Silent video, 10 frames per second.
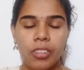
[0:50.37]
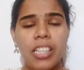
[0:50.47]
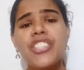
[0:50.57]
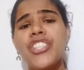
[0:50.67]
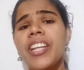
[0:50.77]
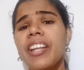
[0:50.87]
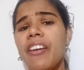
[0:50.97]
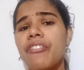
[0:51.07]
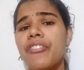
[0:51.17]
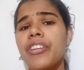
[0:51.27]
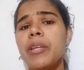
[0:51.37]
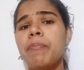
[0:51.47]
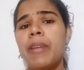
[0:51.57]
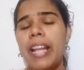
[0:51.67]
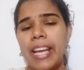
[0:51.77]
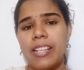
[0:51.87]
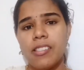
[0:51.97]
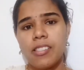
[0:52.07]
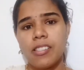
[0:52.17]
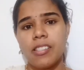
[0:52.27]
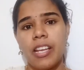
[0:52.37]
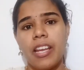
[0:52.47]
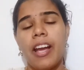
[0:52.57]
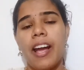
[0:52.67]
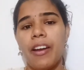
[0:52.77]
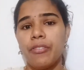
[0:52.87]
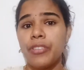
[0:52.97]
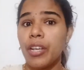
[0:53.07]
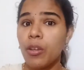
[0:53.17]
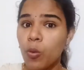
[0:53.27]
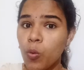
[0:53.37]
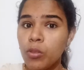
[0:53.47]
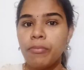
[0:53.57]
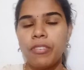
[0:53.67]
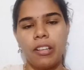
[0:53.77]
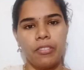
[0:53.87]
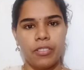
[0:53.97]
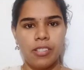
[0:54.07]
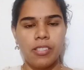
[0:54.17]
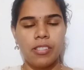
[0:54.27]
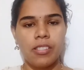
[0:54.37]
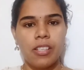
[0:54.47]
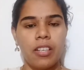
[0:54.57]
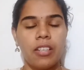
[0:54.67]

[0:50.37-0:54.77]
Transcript: Each and every plants, they have their own flowers